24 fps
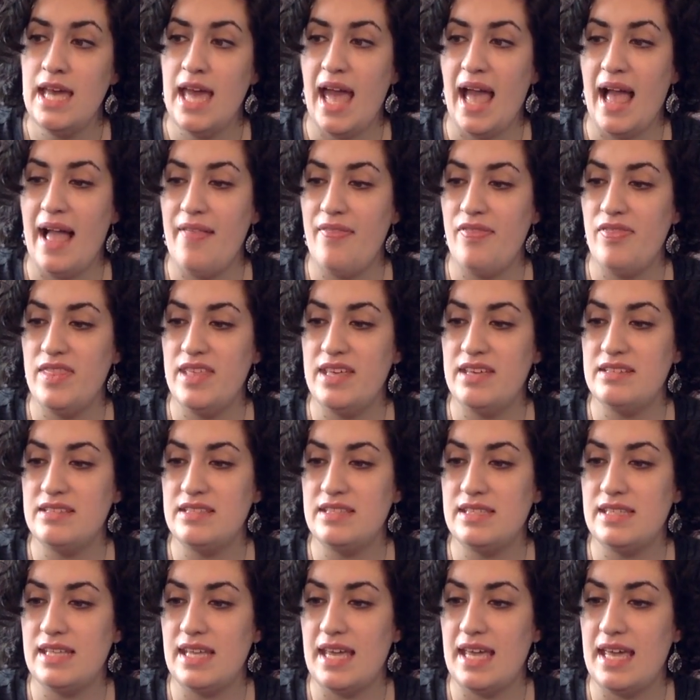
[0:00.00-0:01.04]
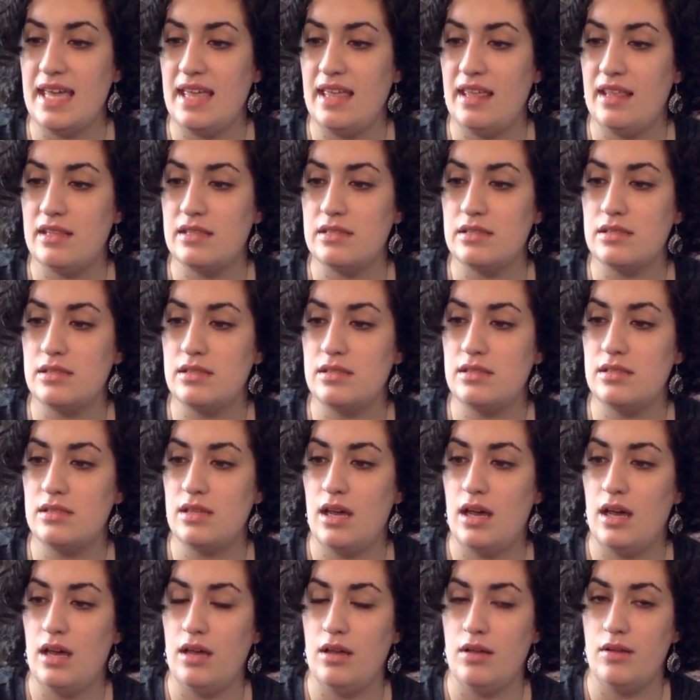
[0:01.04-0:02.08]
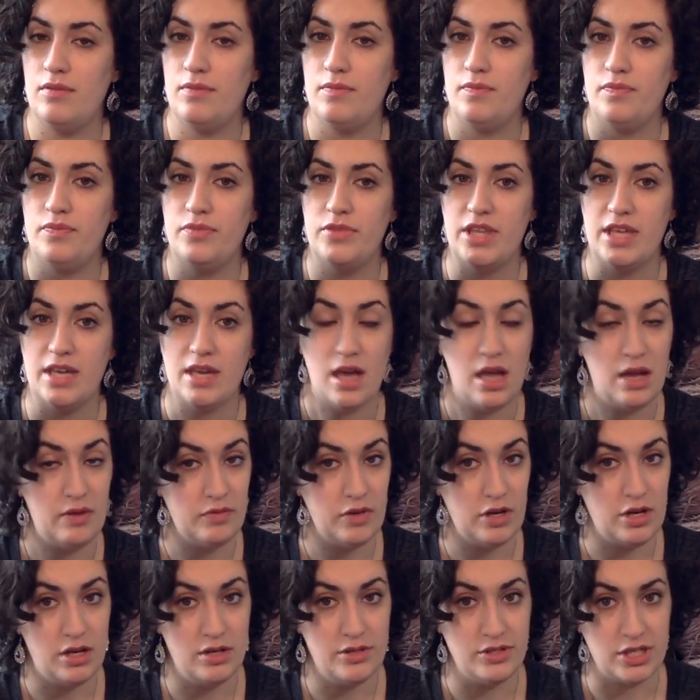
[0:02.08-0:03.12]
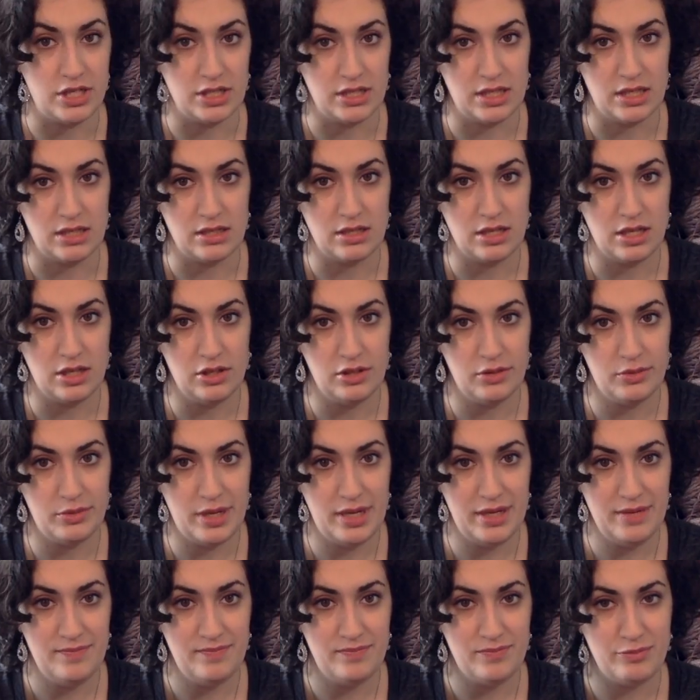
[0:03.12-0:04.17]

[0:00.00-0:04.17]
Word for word: And this is um, the I Run on Duncan colorway.